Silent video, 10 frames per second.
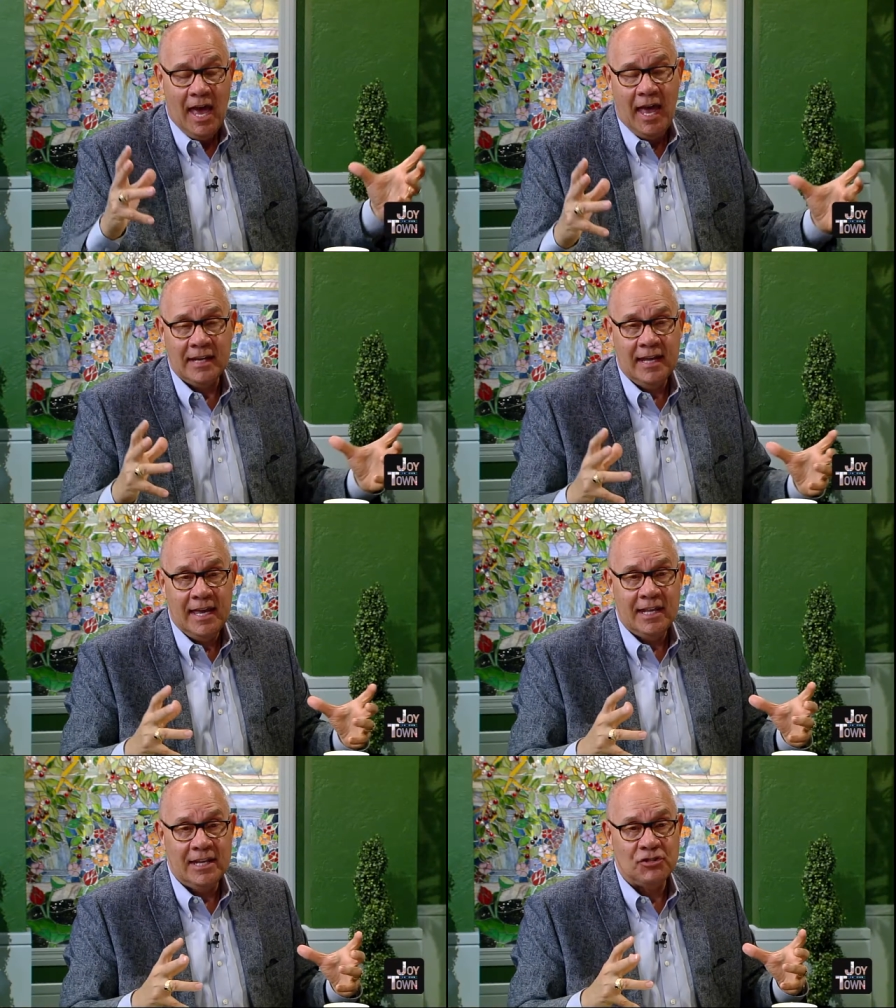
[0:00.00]
And
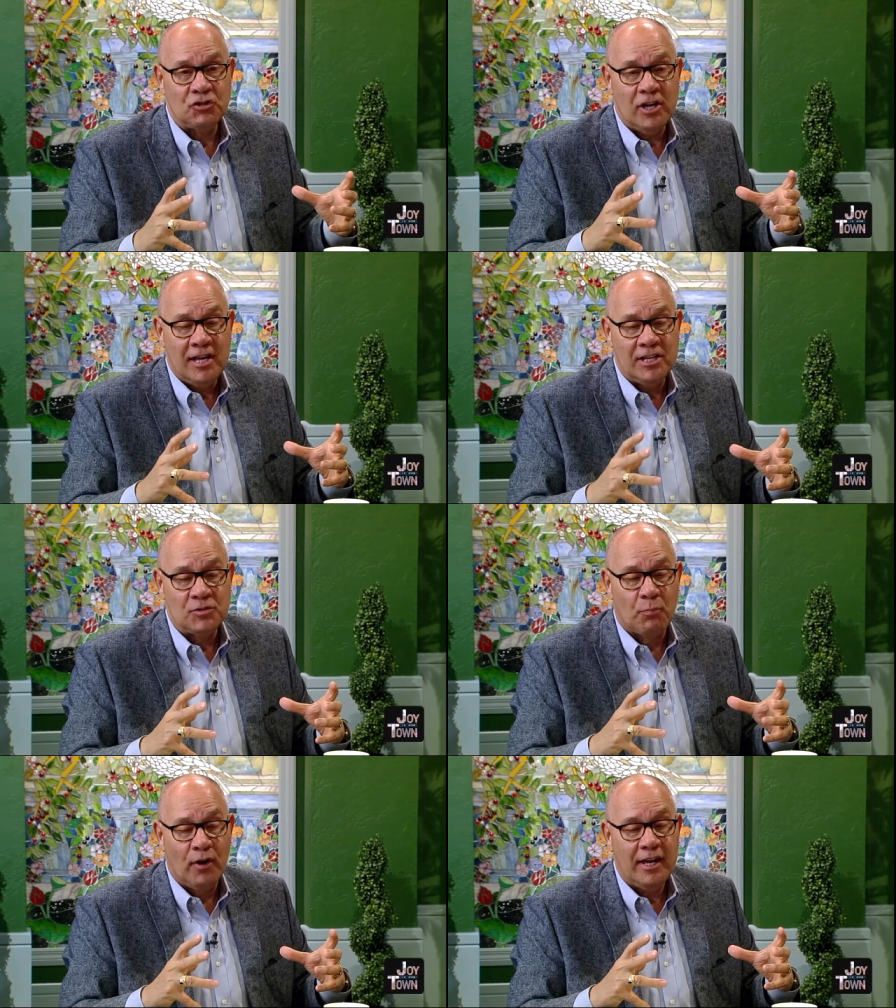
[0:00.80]
it is it is
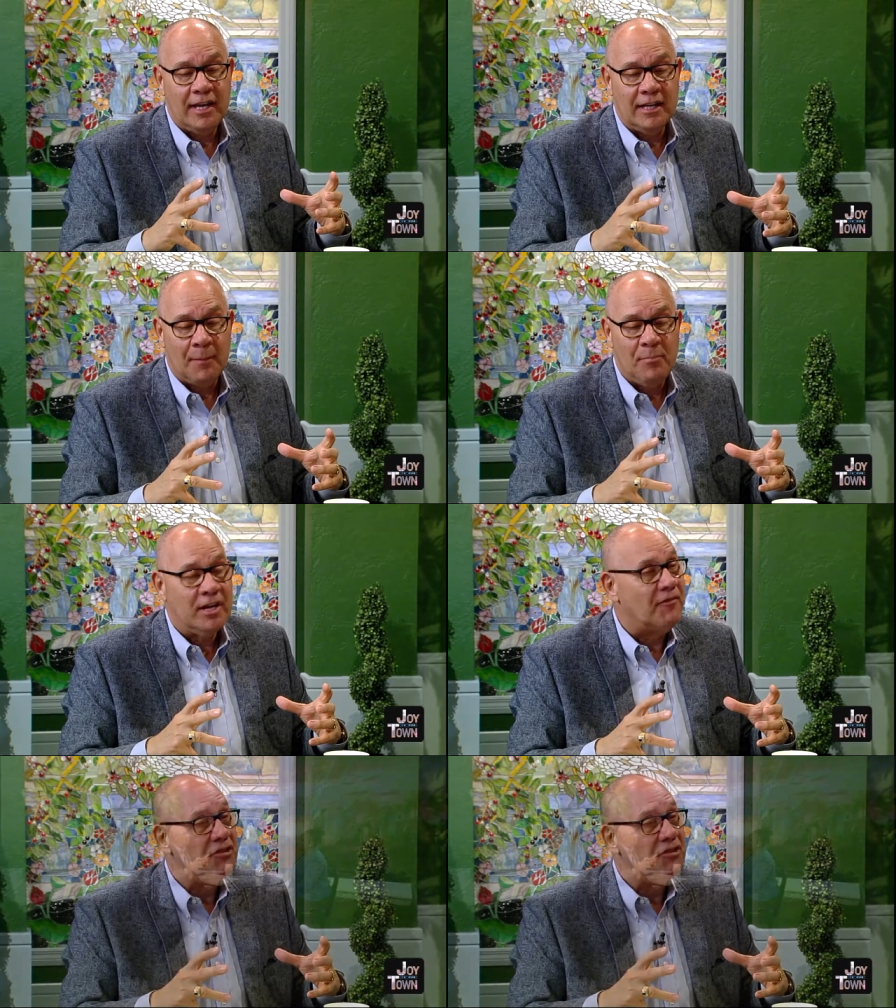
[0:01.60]
bringing a bit of a